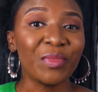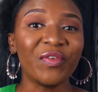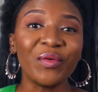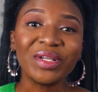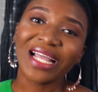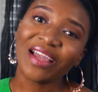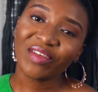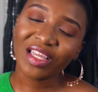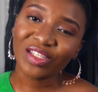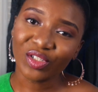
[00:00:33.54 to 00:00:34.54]
Before we
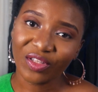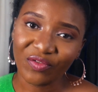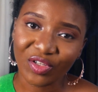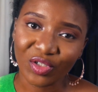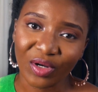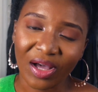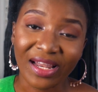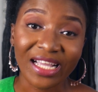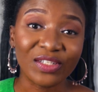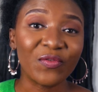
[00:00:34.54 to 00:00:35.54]
dive into the video, I'd
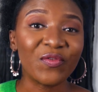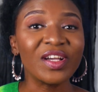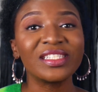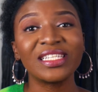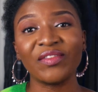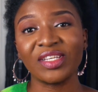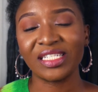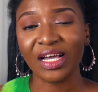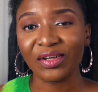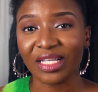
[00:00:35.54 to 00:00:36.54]
like to first give a
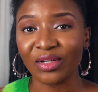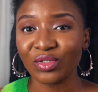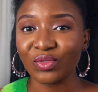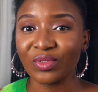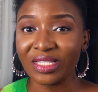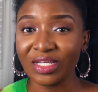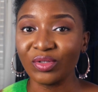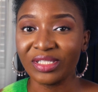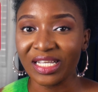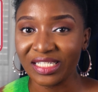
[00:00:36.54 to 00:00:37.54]
shout out to the
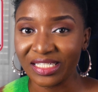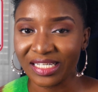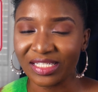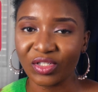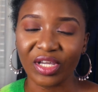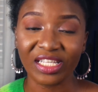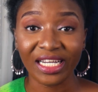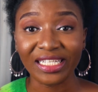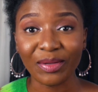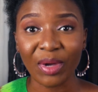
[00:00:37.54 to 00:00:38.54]
ODEJIDES. You can
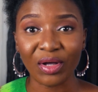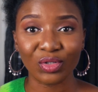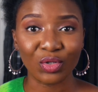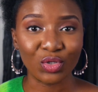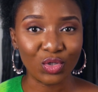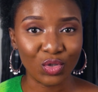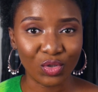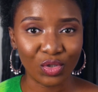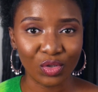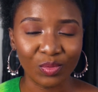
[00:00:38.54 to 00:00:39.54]
check them out on
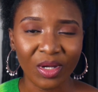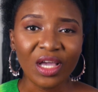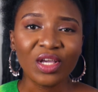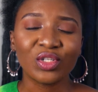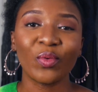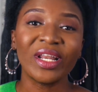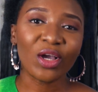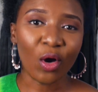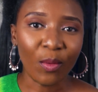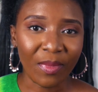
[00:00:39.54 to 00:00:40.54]
YouTube. So when
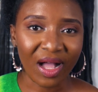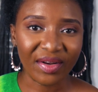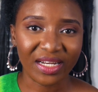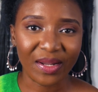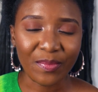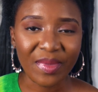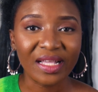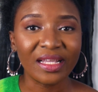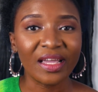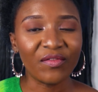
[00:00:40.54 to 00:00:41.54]
they got married, they
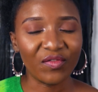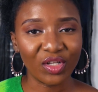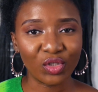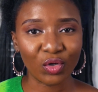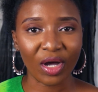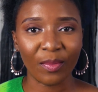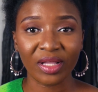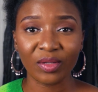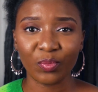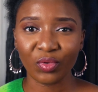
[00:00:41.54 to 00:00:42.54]
made a video
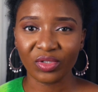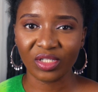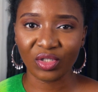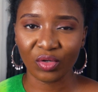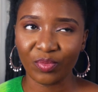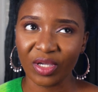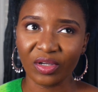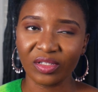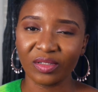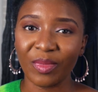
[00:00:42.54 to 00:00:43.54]
about the procedure
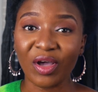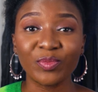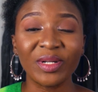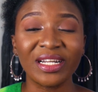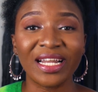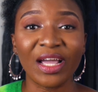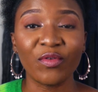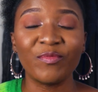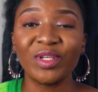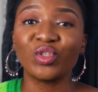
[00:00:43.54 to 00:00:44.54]
because my husband and I,
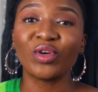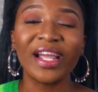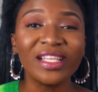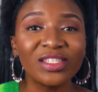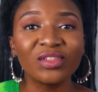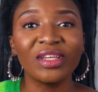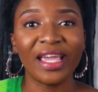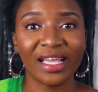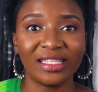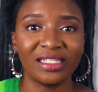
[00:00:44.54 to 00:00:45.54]
we've been trying to
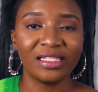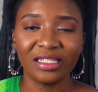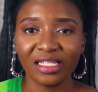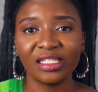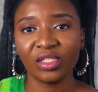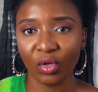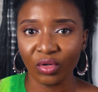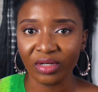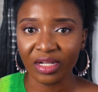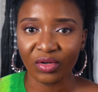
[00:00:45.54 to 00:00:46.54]
get this
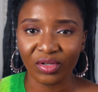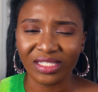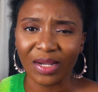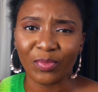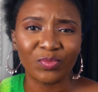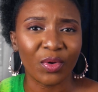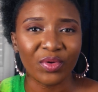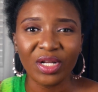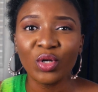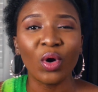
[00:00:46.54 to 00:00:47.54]
done in North Cyprus, but
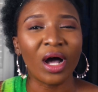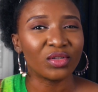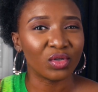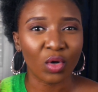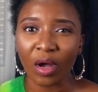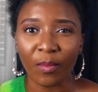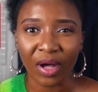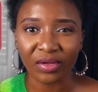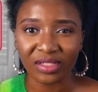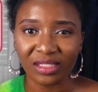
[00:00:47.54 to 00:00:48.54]
we didn't know how to go
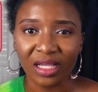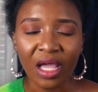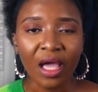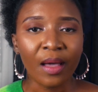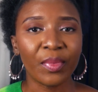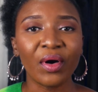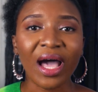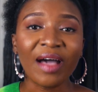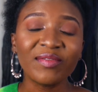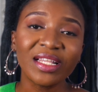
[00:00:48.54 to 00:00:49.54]
about it. But
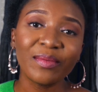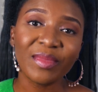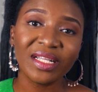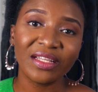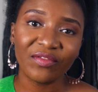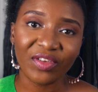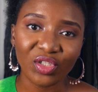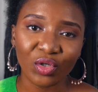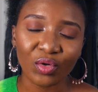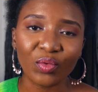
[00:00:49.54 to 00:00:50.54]
after they made the
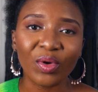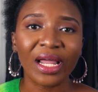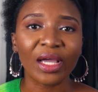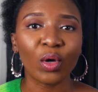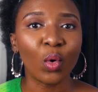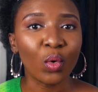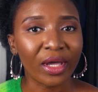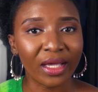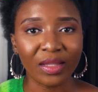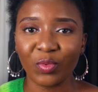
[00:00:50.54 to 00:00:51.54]
video, we were like,
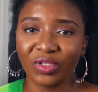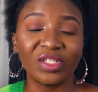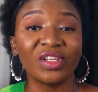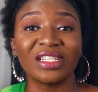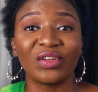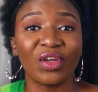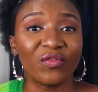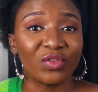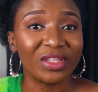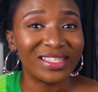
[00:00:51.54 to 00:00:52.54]
okay, the procedures are not
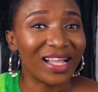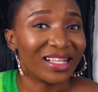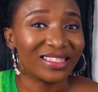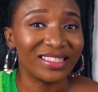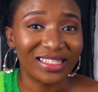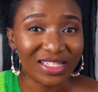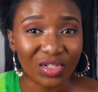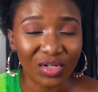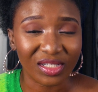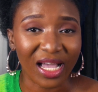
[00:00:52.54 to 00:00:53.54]
even that
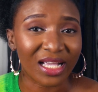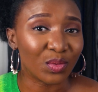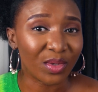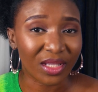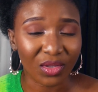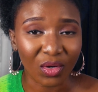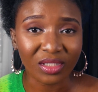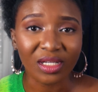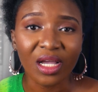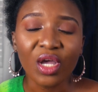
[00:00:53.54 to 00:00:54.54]
tedious as we
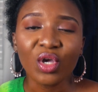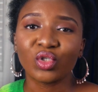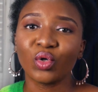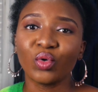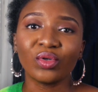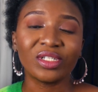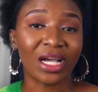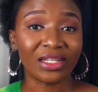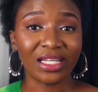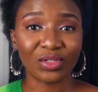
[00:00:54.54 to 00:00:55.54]
thought. So
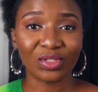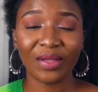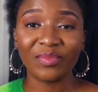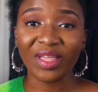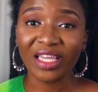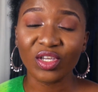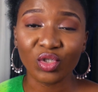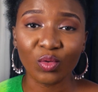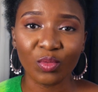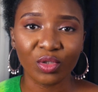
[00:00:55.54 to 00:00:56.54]
shout out to them, thank you
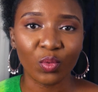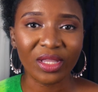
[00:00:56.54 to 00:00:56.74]
so much.